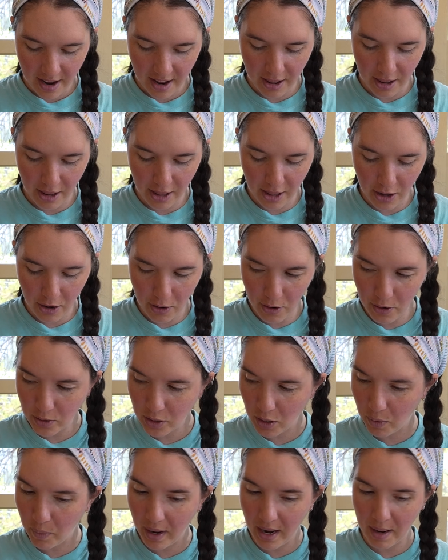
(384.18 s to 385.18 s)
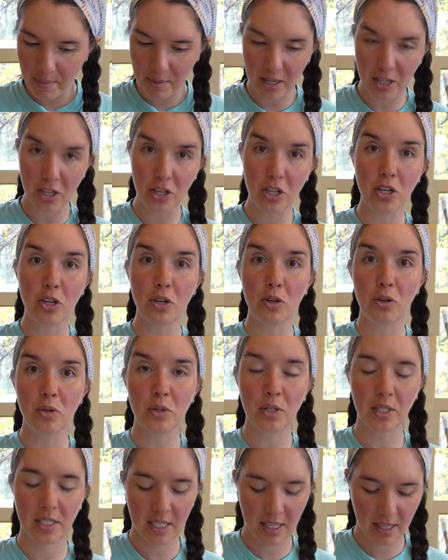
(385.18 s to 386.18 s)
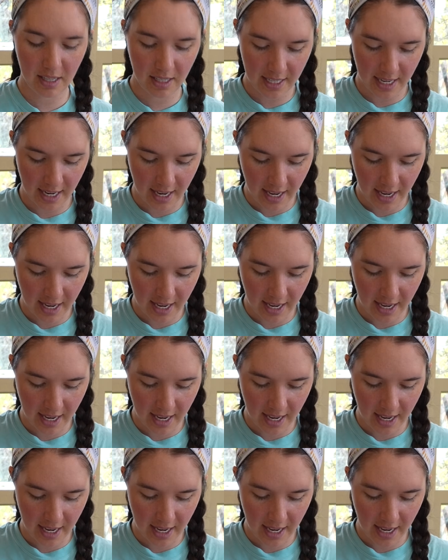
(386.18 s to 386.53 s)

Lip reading: and those are what I'm gonna use to